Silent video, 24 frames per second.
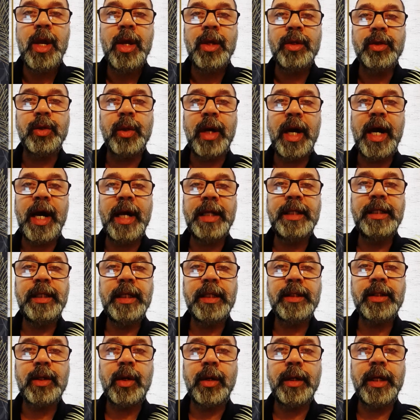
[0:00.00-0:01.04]
So
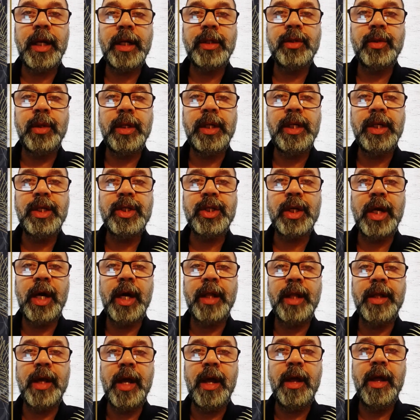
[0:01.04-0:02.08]
ideas connect to each
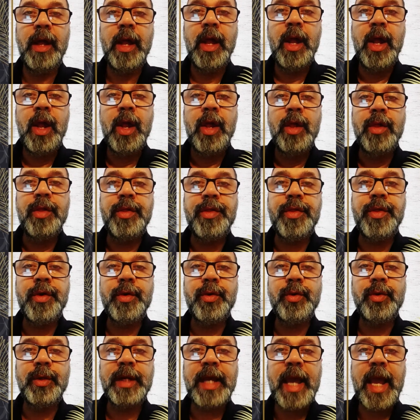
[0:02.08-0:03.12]
other
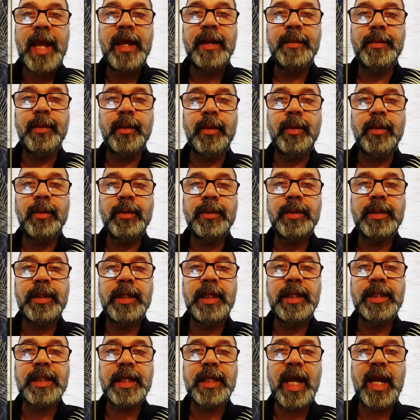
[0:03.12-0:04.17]
through cables.
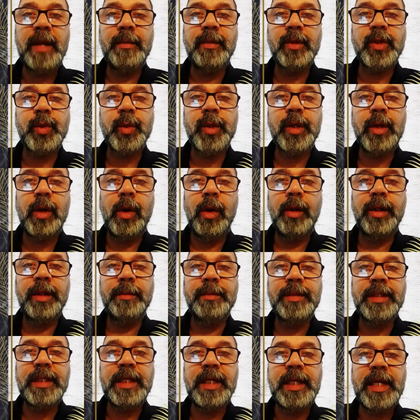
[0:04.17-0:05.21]
These cables, we call
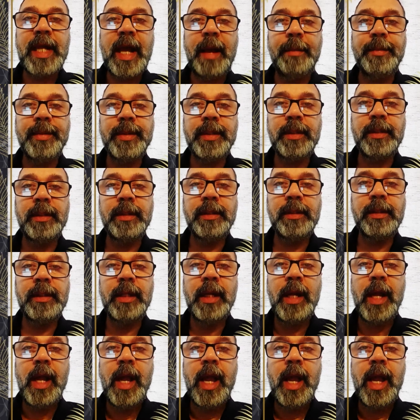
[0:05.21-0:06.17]
them synapses.